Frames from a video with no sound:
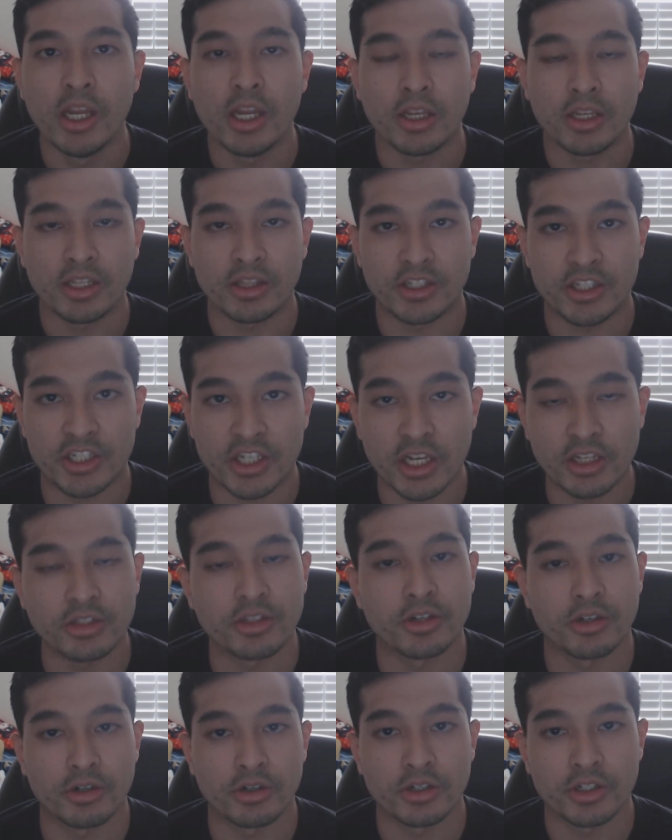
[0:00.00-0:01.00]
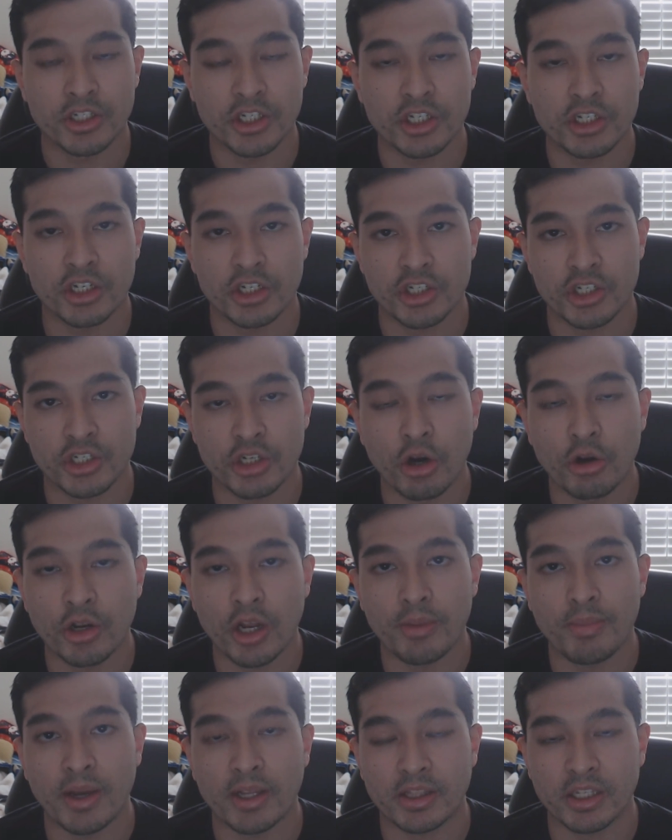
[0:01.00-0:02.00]
Cinder, she just showed
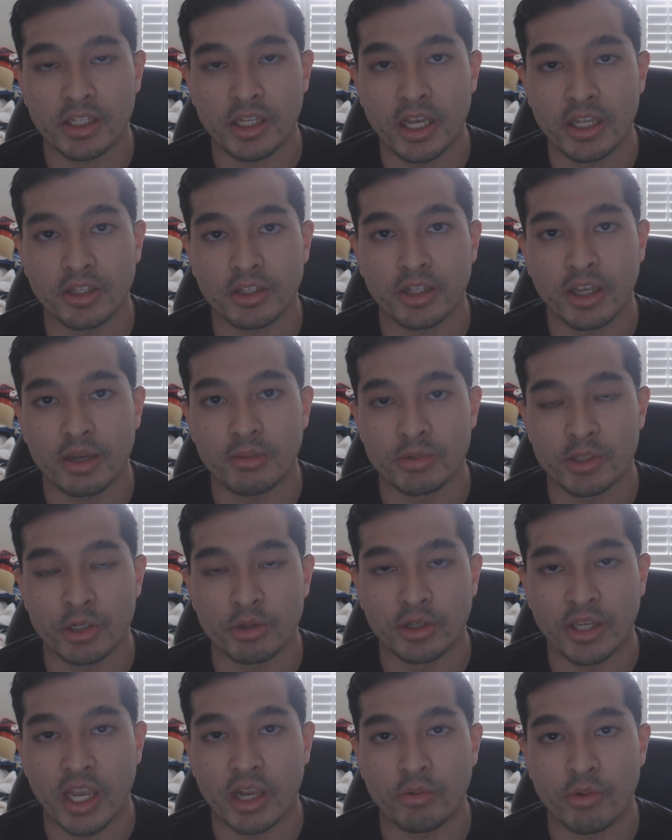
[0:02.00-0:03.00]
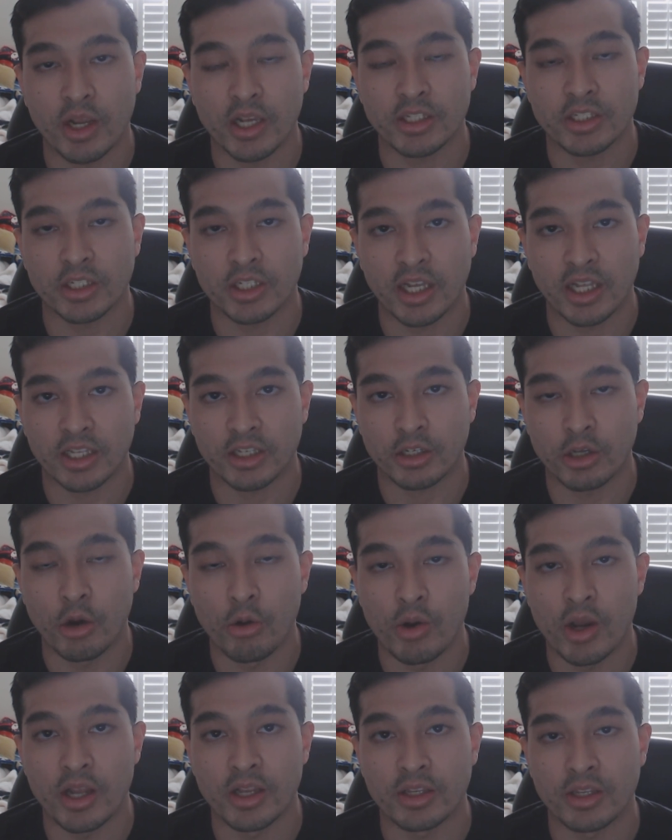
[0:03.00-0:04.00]
up at the end of the episode getting ready to
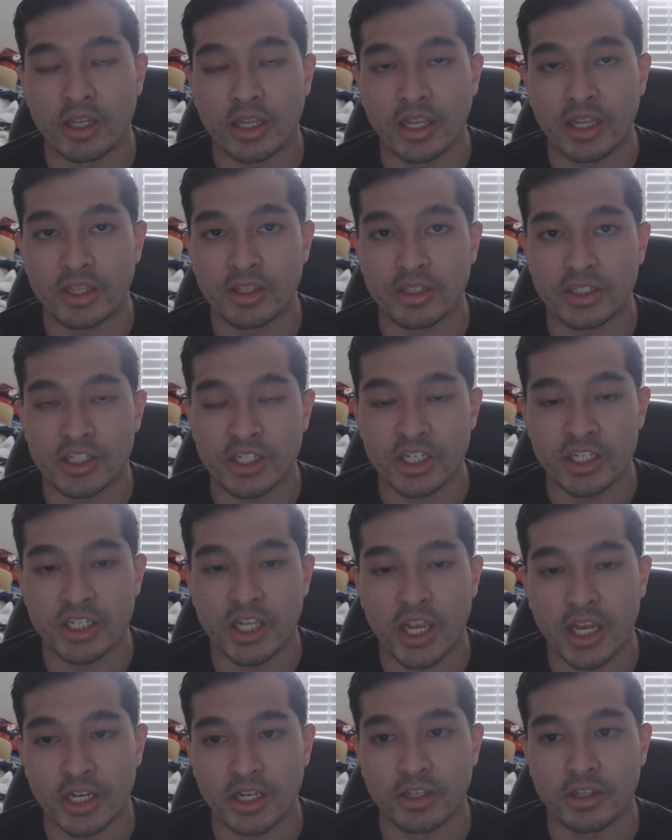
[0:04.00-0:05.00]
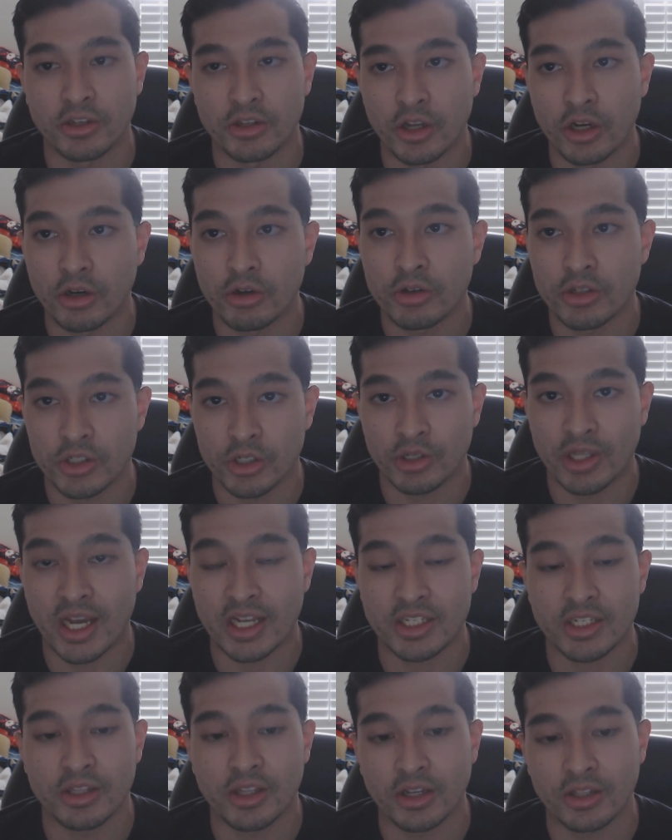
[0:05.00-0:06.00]
go in, and she's hidden, you know? So
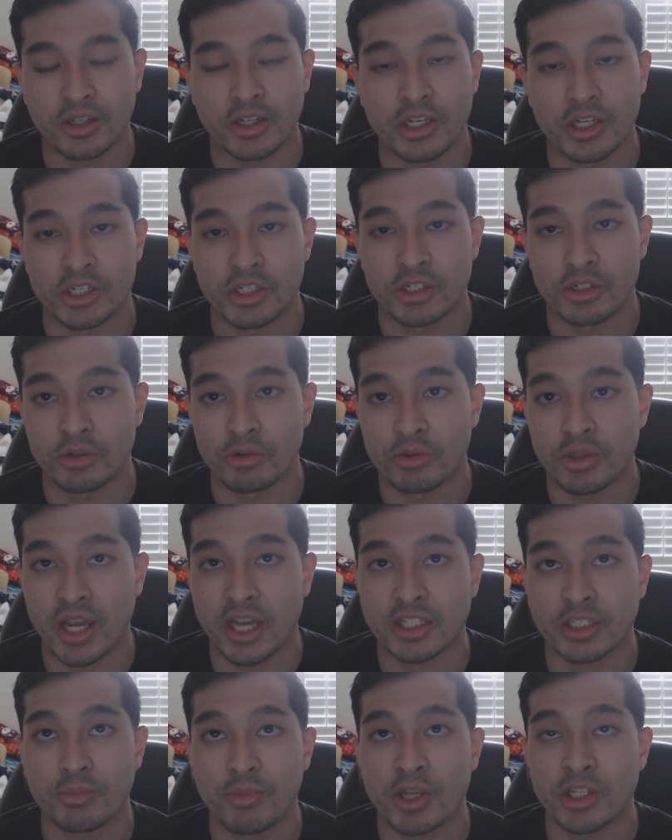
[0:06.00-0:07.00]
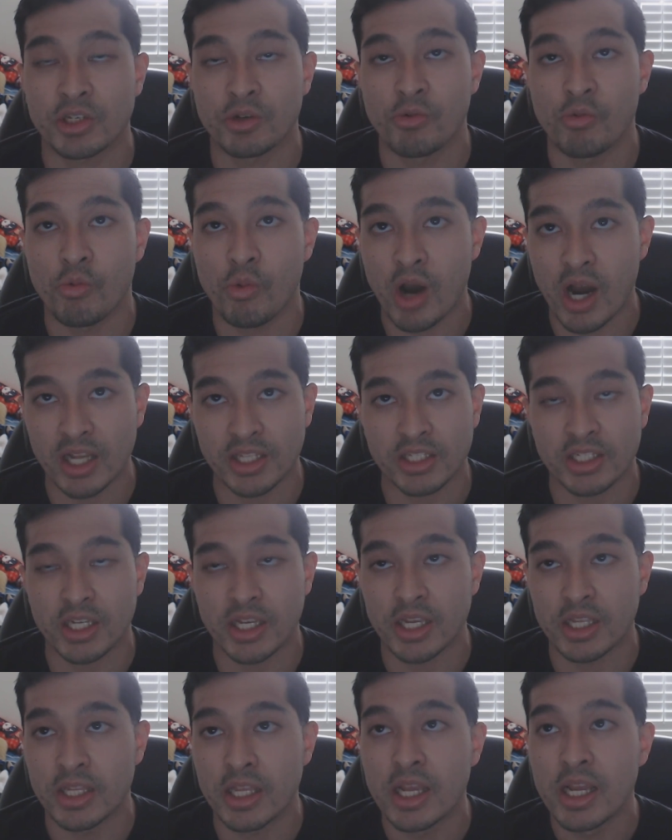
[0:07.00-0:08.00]
that's another issue. Not to mention
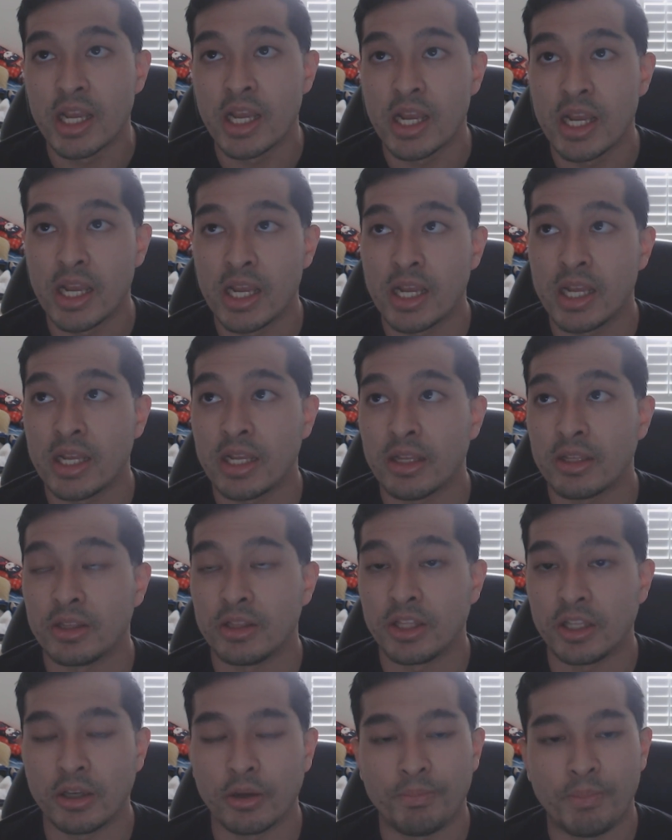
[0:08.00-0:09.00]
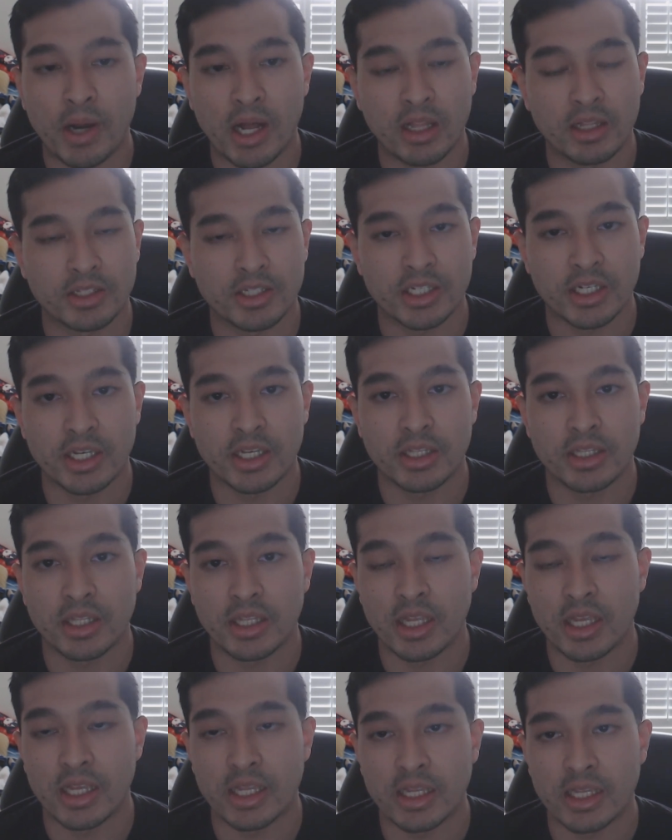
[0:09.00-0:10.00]
Watson, Neapolitan,
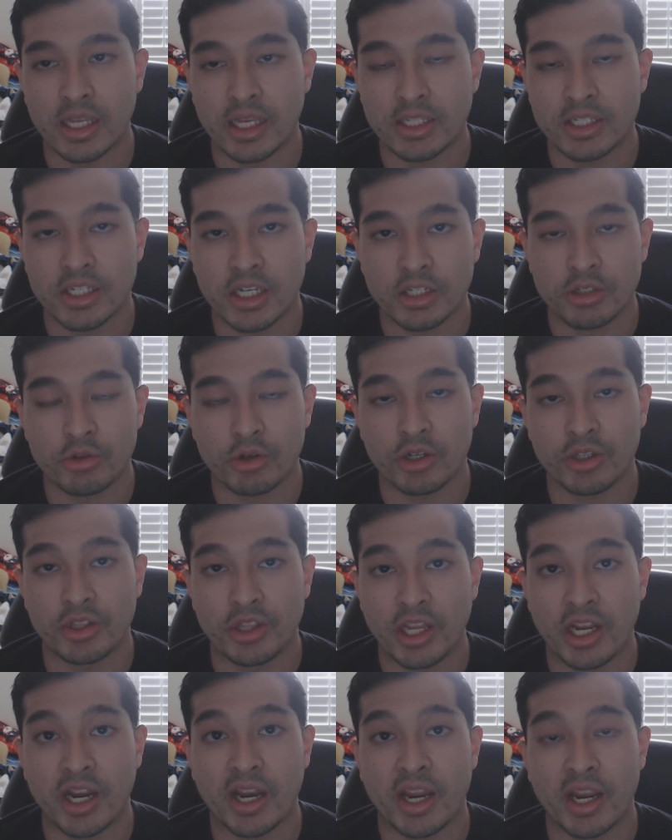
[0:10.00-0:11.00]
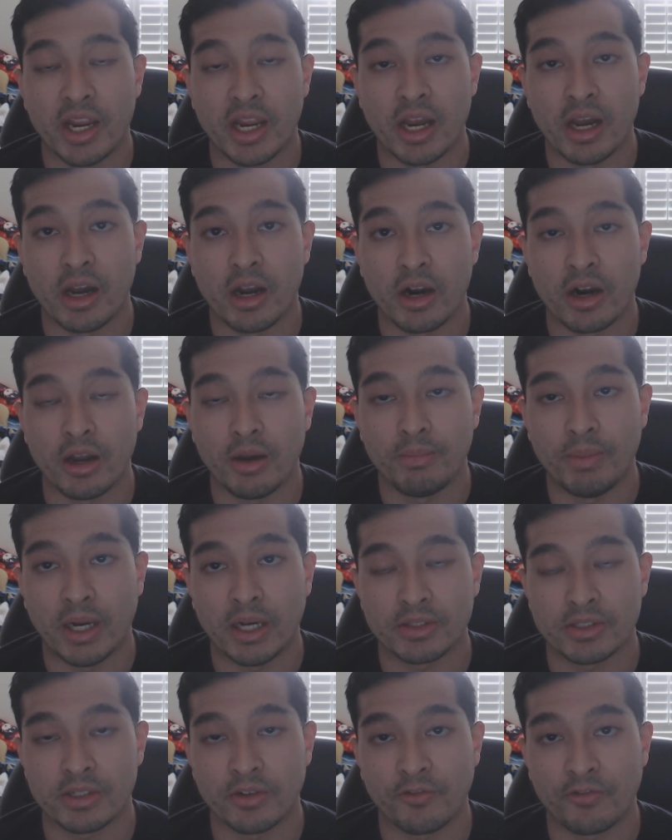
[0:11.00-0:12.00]
etc. They are
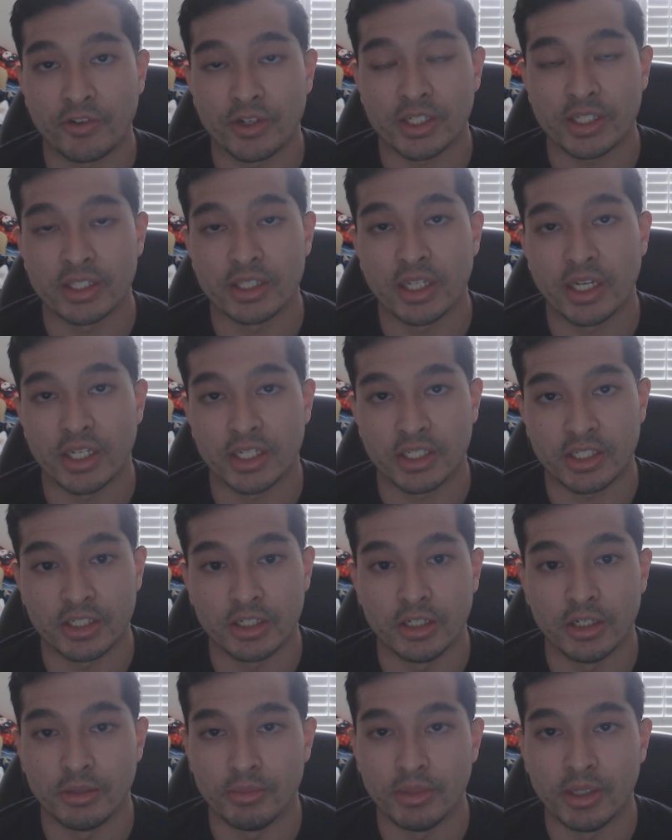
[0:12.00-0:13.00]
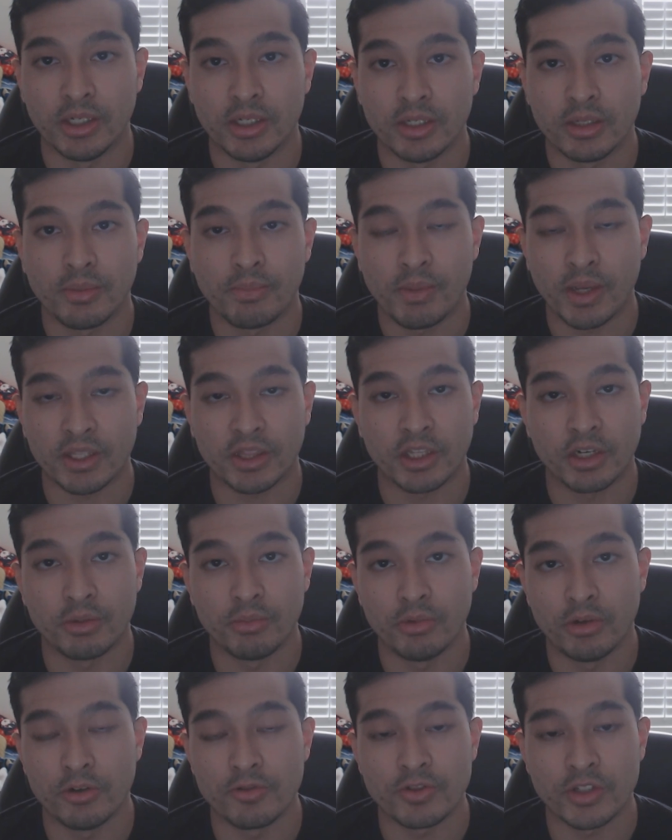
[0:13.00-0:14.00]
about to freaking, like, make their
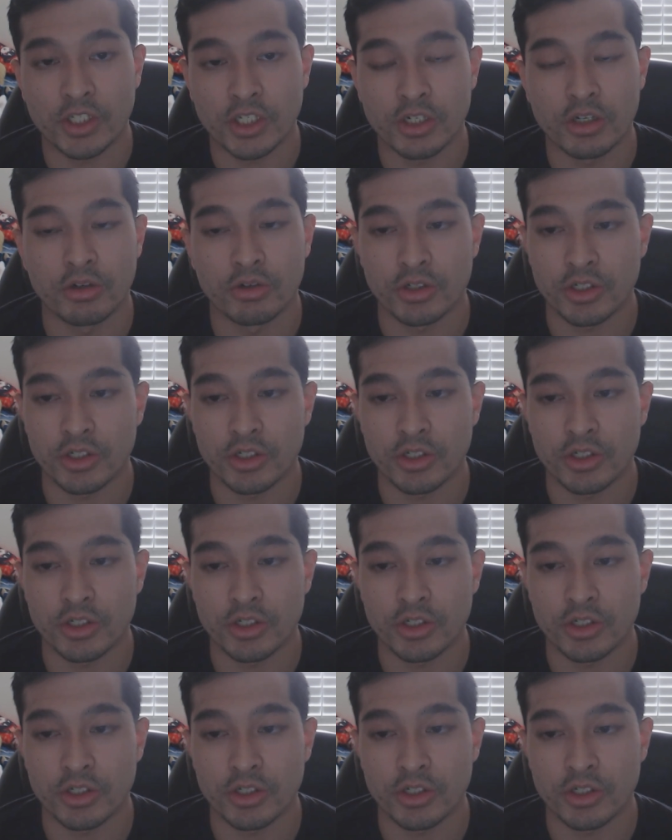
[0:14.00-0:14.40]
move too.